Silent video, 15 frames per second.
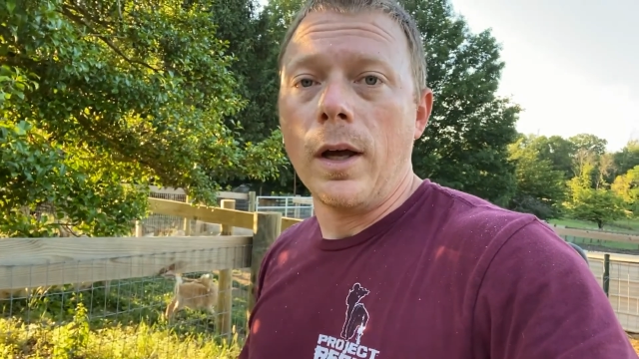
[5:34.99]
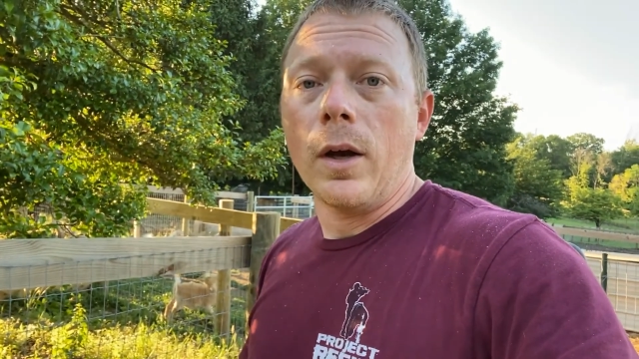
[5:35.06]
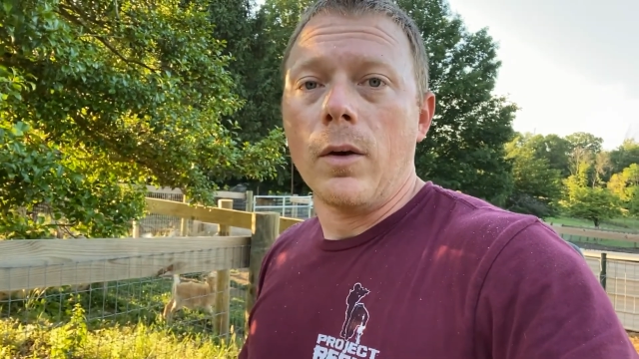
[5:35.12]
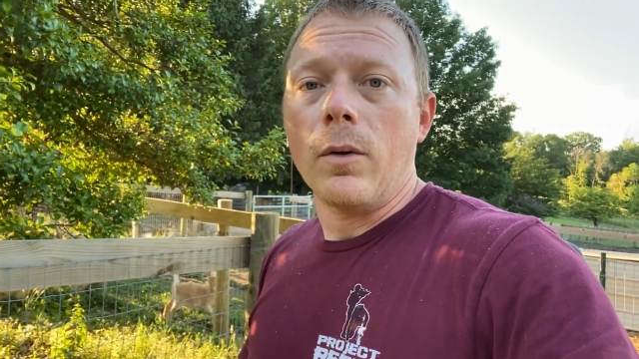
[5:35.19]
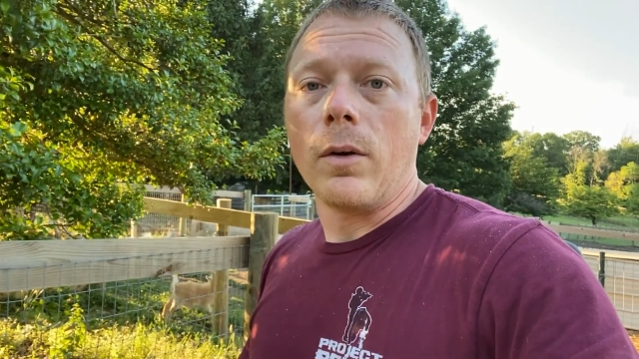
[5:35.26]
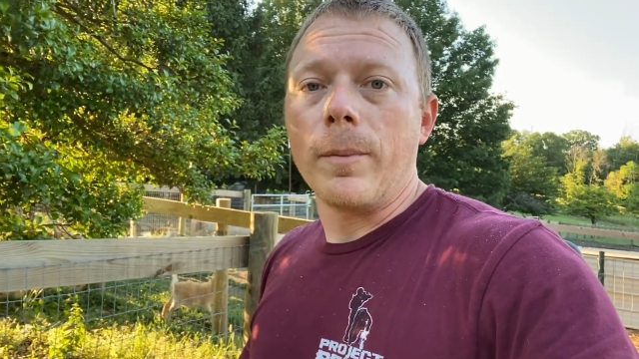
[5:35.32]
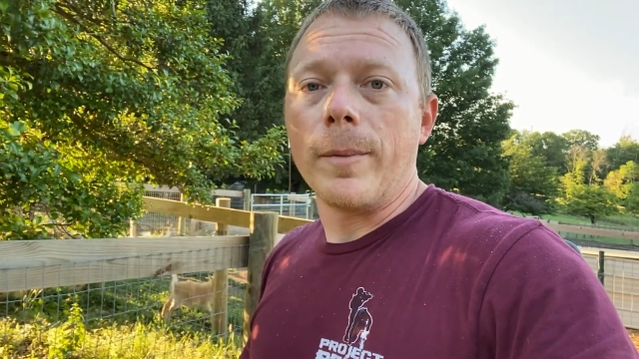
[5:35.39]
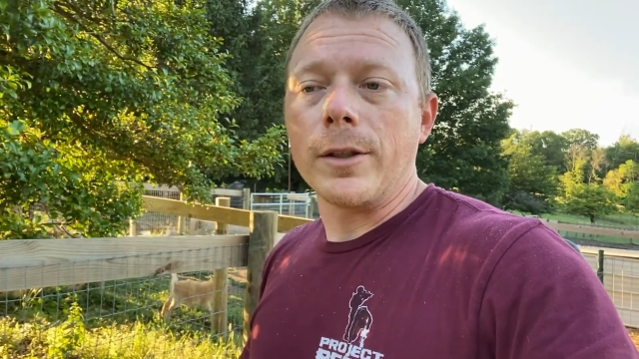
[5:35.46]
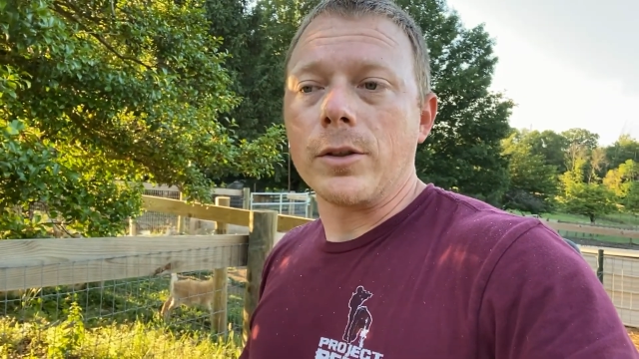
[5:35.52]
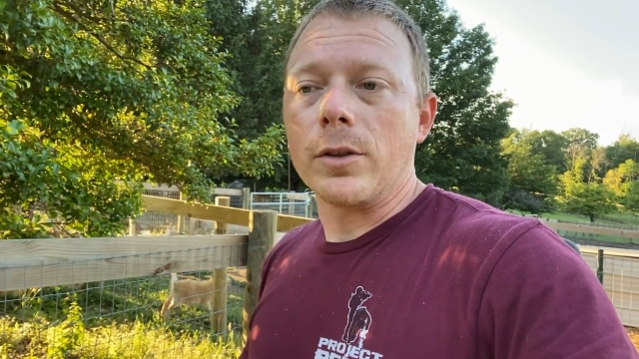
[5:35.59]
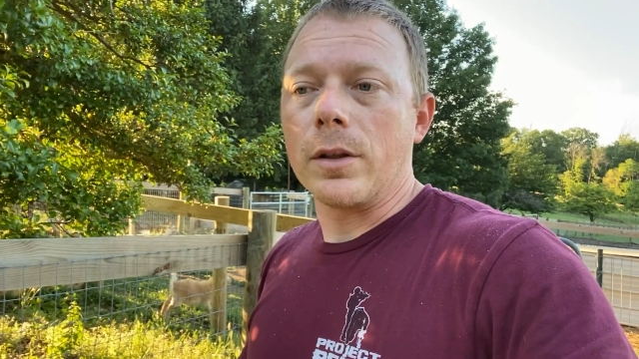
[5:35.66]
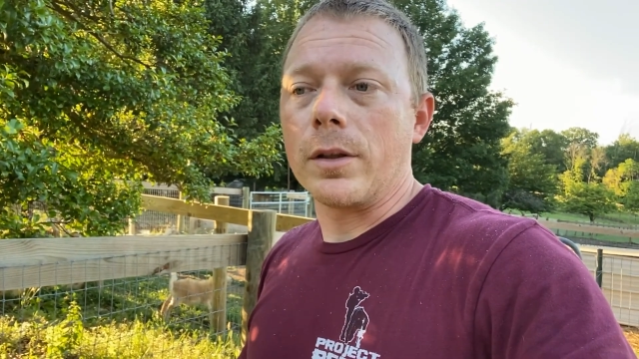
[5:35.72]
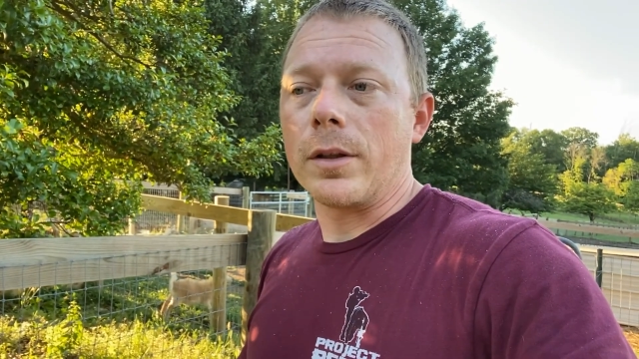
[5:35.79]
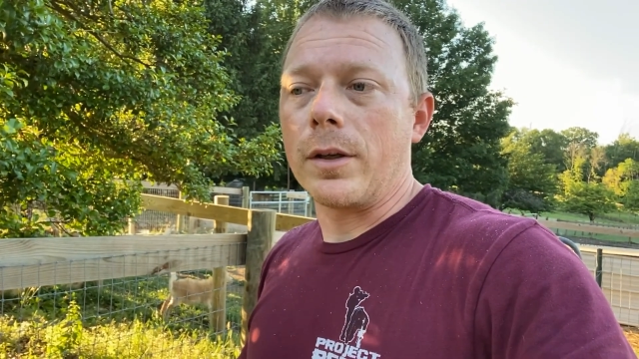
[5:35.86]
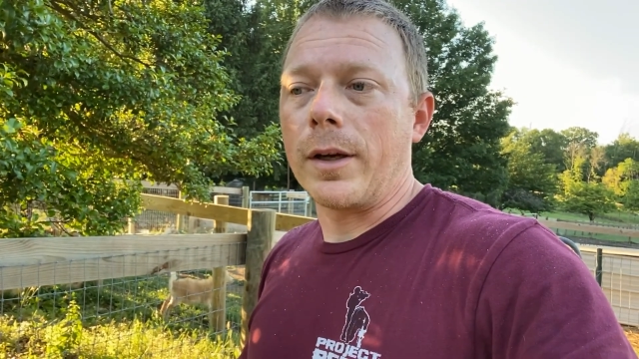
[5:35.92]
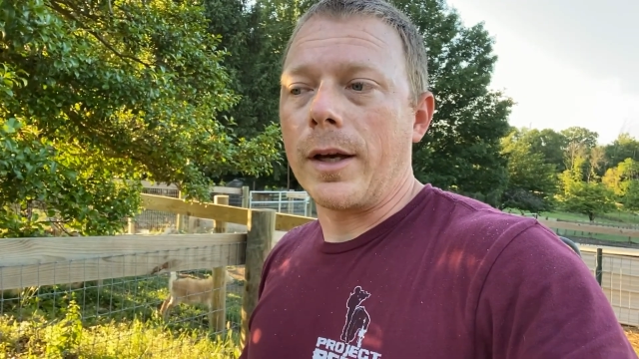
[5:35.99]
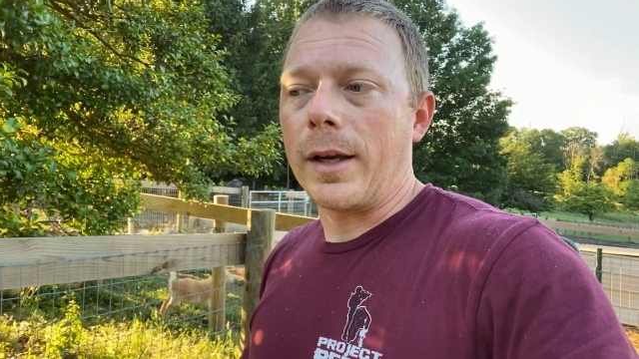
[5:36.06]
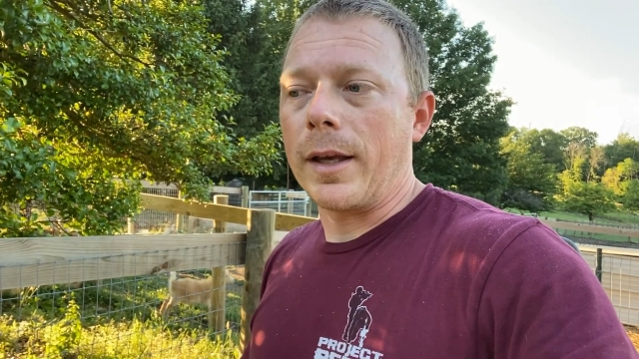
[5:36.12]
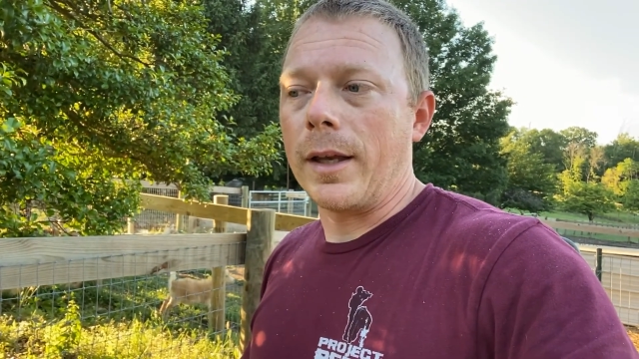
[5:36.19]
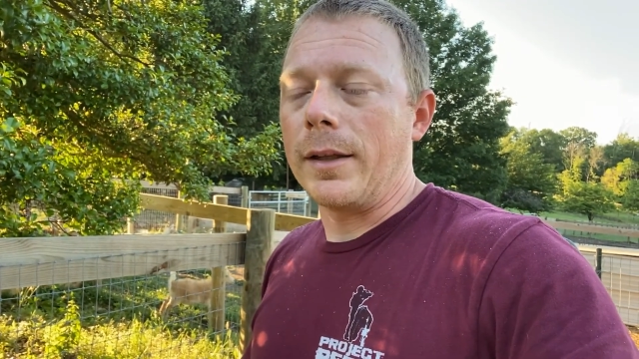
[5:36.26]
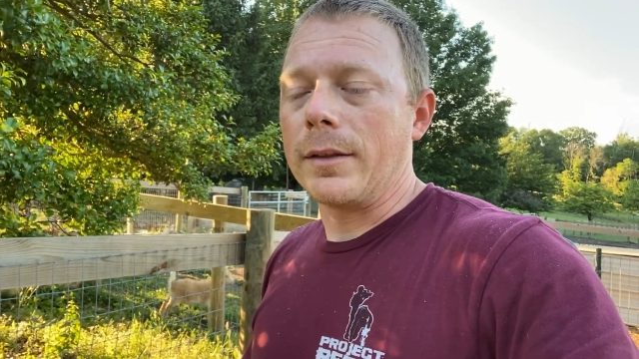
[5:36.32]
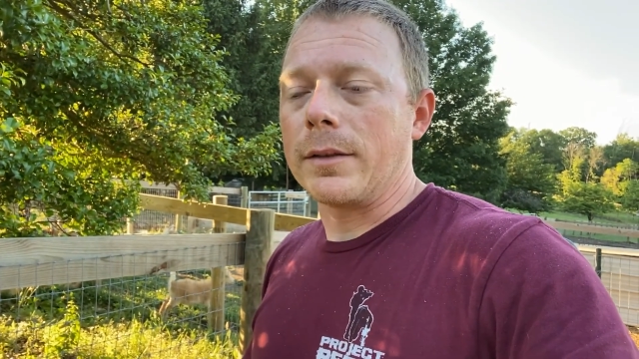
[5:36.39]
We wanna make sure that they're not
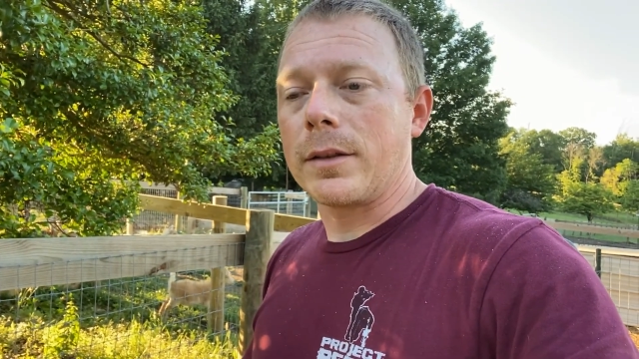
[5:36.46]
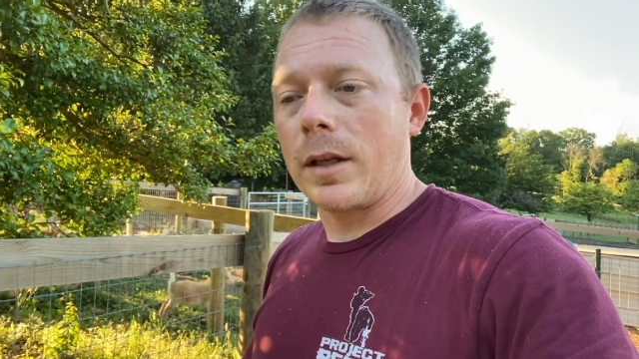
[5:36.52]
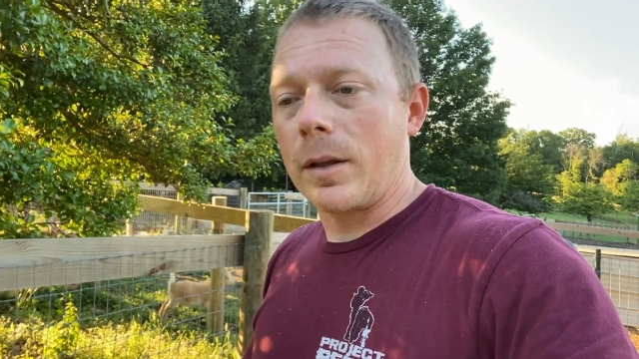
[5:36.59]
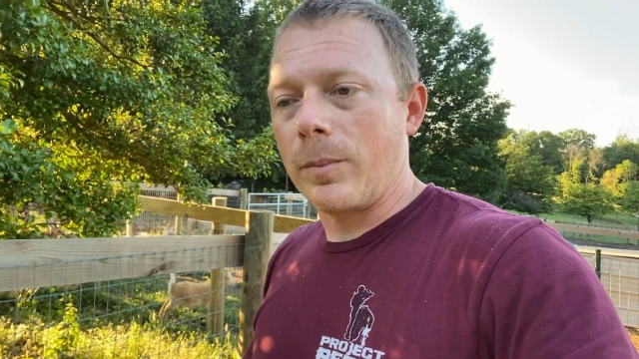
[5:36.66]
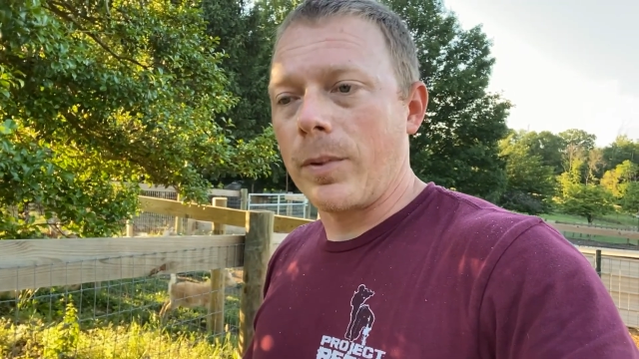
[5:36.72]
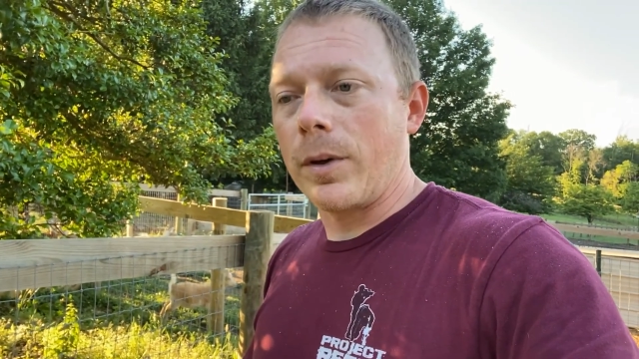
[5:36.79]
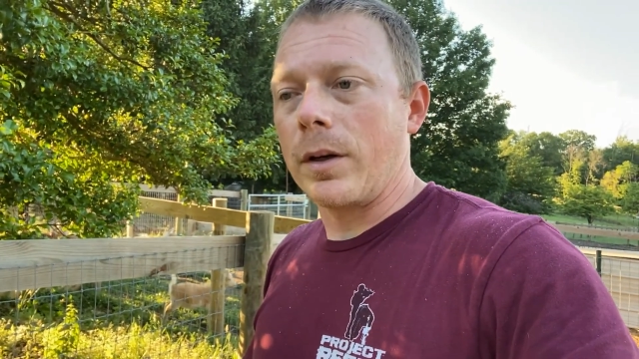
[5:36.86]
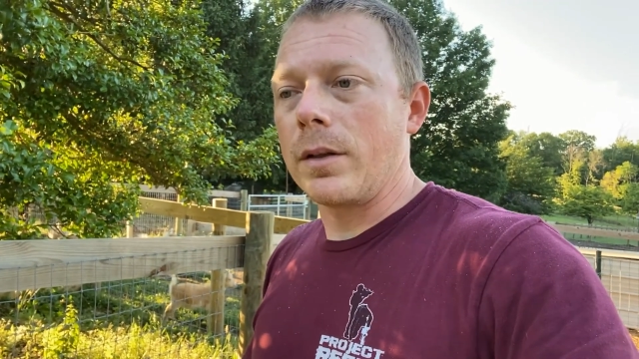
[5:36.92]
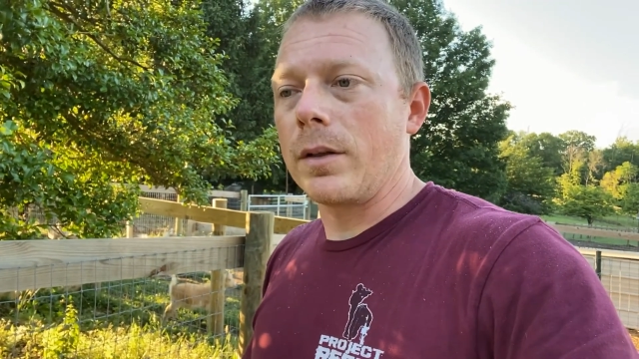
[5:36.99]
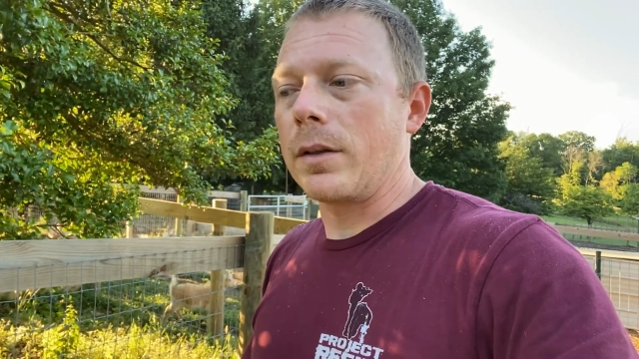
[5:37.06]
getting sunburned,